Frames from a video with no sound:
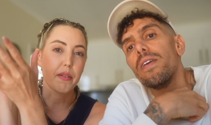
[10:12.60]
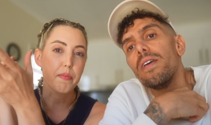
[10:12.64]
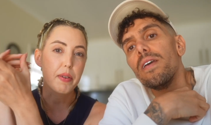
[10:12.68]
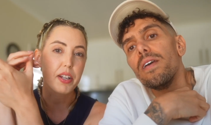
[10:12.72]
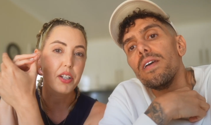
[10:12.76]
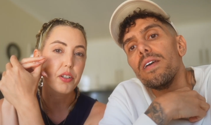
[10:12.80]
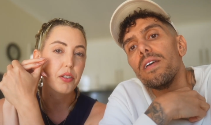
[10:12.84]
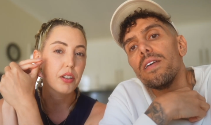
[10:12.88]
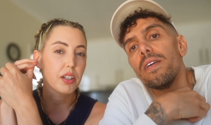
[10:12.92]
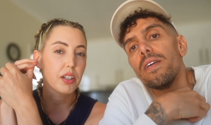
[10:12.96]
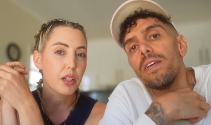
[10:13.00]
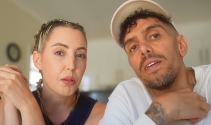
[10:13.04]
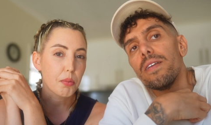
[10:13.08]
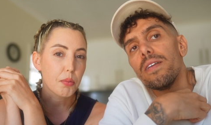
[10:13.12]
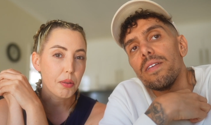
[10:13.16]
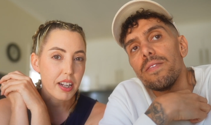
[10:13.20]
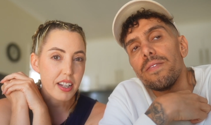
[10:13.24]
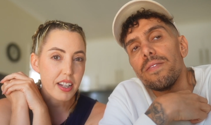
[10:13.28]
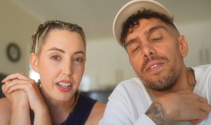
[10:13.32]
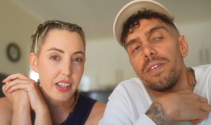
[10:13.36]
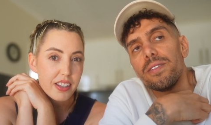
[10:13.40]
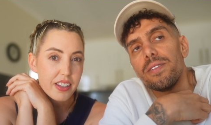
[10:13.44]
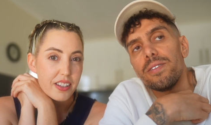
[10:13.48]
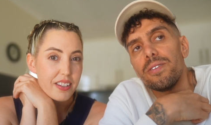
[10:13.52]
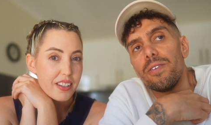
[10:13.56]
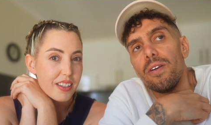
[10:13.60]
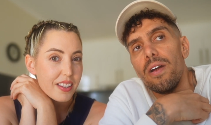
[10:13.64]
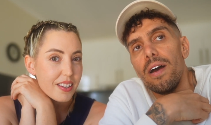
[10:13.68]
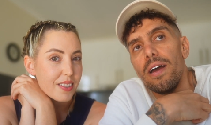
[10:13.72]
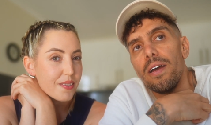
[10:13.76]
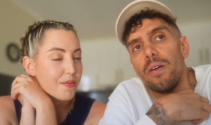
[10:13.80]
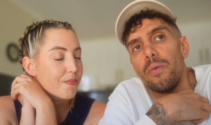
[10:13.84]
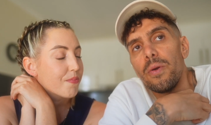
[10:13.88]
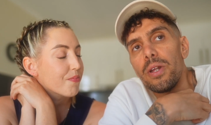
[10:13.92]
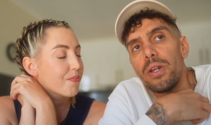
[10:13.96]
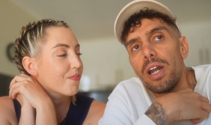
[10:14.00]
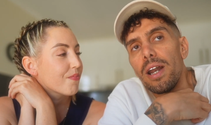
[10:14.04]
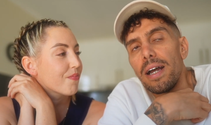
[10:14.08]
Speaker 1: I've been to a lot of places.
Speaker 2: That's right. We
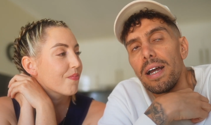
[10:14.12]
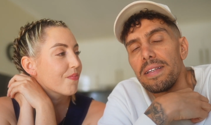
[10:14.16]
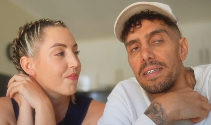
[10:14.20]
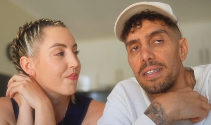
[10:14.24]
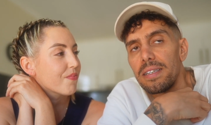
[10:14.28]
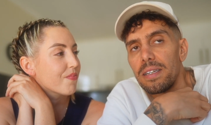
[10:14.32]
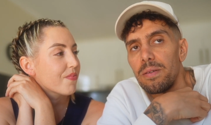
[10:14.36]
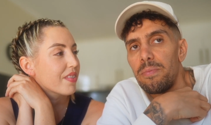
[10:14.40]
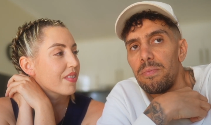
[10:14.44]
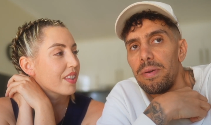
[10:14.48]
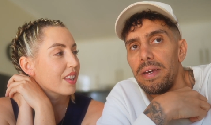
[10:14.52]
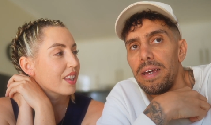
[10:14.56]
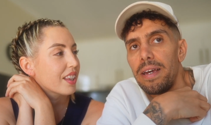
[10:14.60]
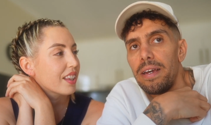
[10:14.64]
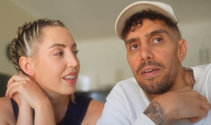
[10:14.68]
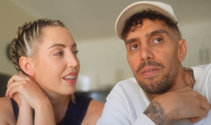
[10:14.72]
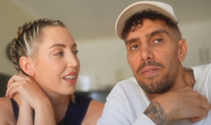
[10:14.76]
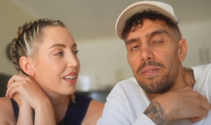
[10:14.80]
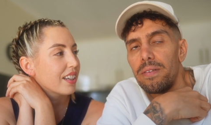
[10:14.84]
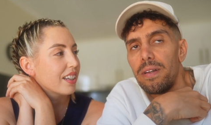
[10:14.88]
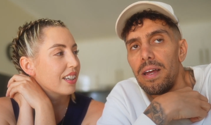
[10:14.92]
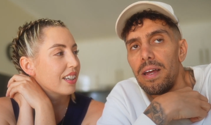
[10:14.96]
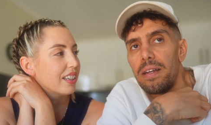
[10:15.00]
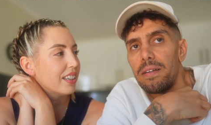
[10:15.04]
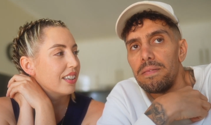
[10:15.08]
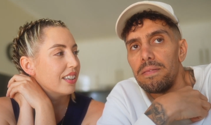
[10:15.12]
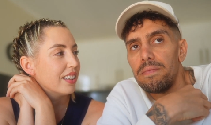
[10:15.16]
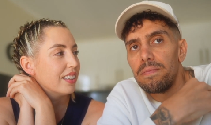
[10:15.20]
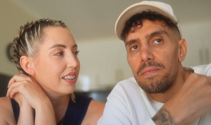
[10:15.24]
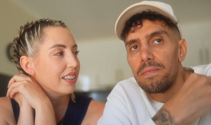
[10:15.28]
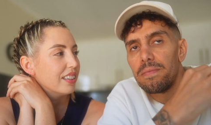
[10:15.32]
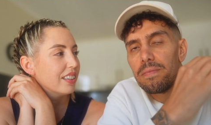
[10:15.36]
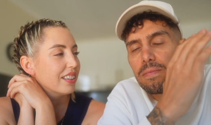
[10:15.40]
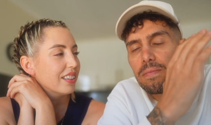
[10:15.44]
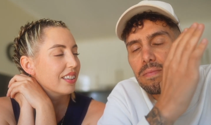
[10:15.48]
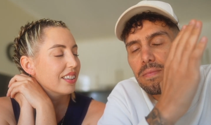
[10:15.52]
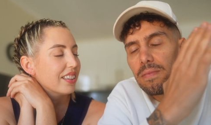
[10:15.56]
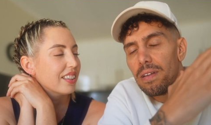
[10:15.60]
don't like to compare and, and
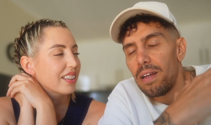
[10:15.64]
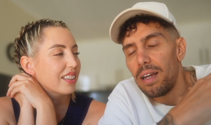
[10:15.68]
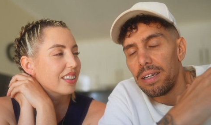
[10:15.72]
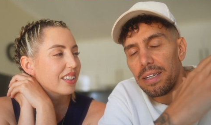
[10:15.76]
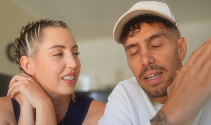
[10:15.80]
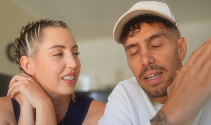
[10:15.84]
I